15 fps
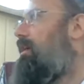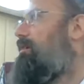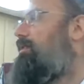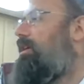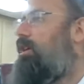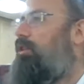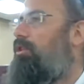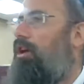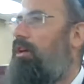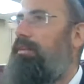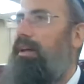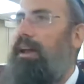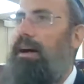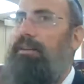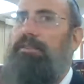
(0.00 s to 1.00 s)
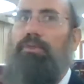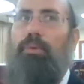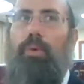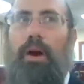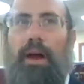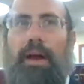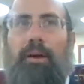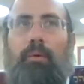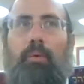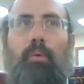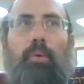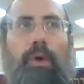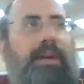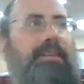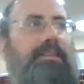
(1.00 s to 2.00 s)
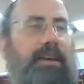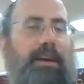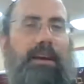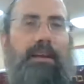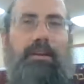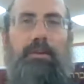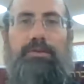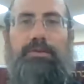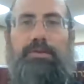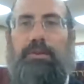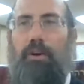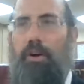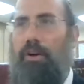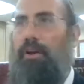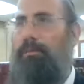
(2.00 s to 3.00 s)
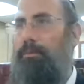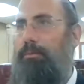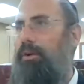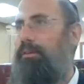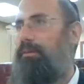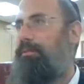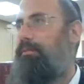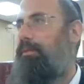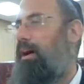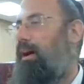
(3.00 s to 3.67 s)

that you're not allowed to wear weekday clothes on Chol HaMoed.